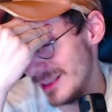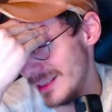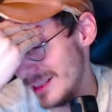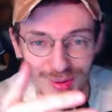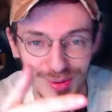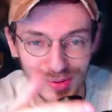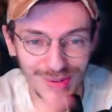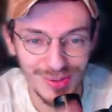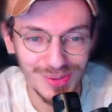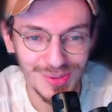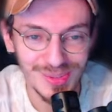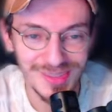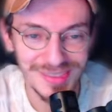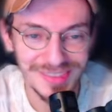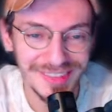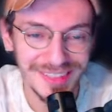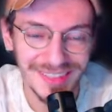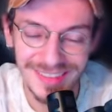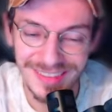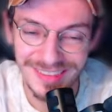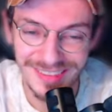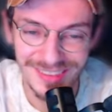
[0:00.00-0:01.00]
All of the cool
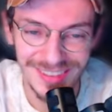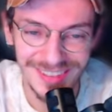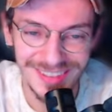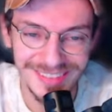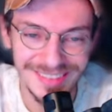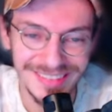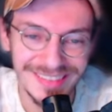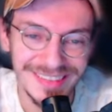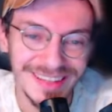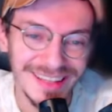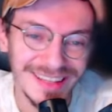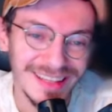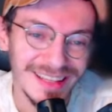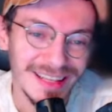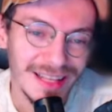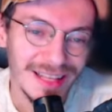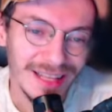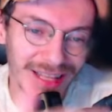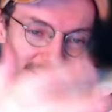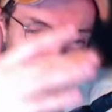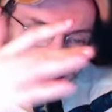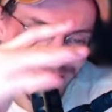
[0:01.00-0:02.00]
shit, it's gone.
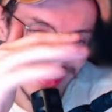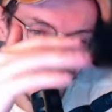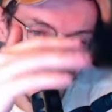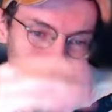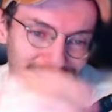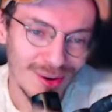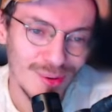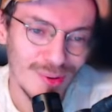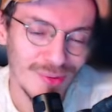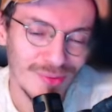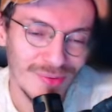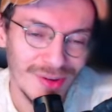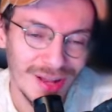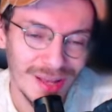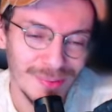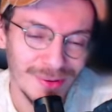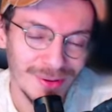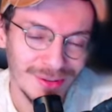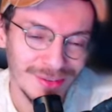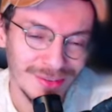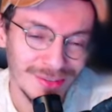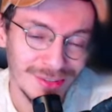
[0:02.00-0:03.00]
Now,
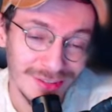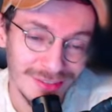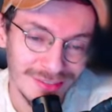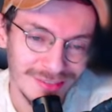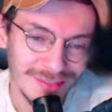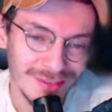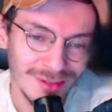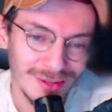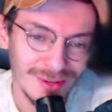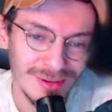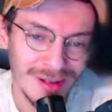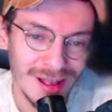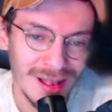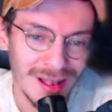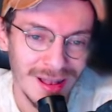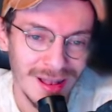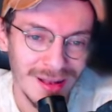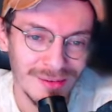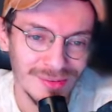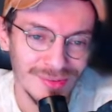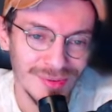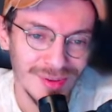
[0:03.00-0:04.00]
Viper does, though,
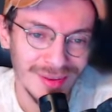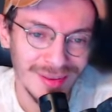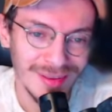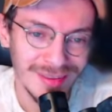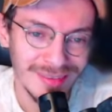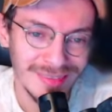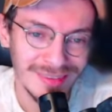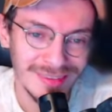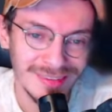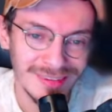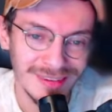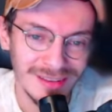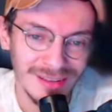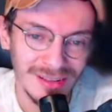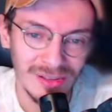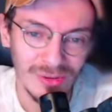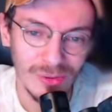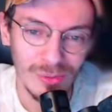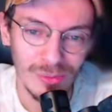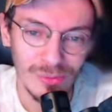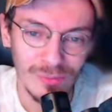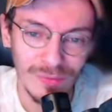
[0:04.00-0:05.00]
have the skill
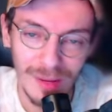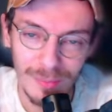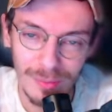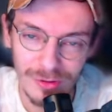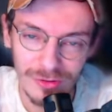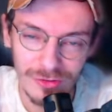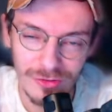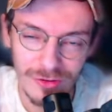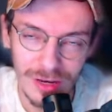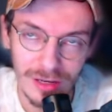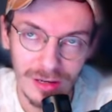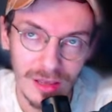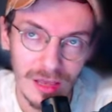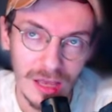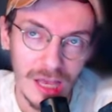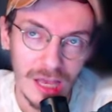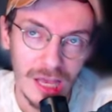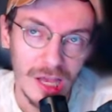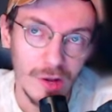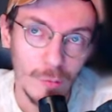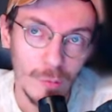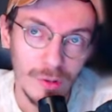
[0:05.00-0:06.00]
called Viper Strike,
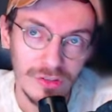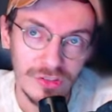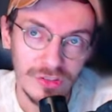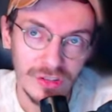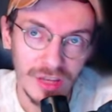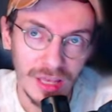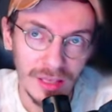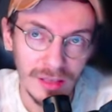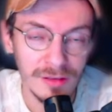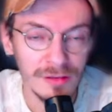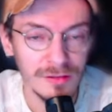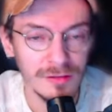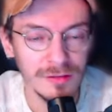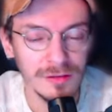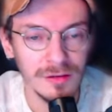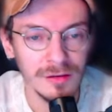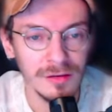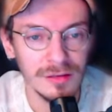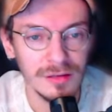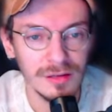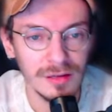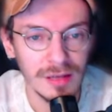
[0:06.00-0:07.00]
which is
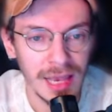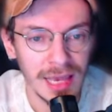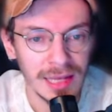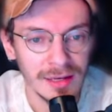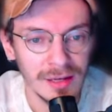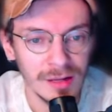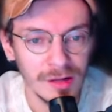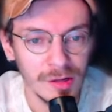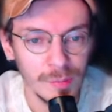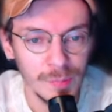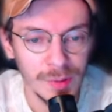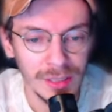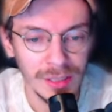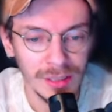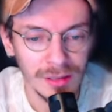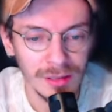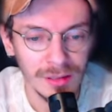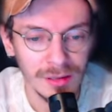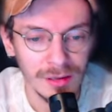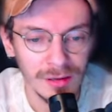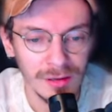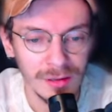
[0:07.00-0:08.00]
good at
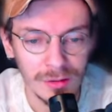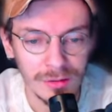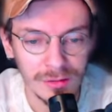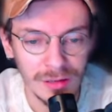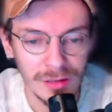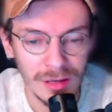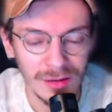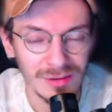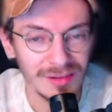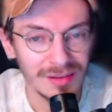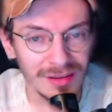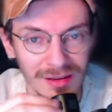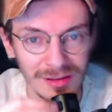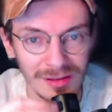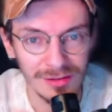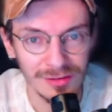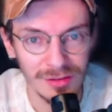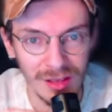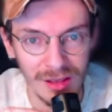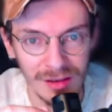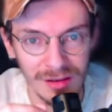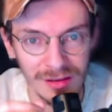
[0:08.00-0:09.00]
helping lock down
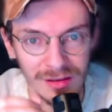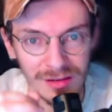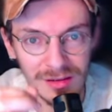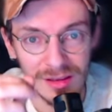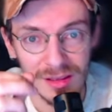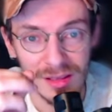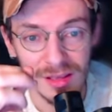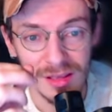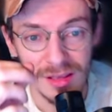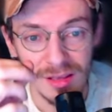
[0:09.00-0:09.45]
single target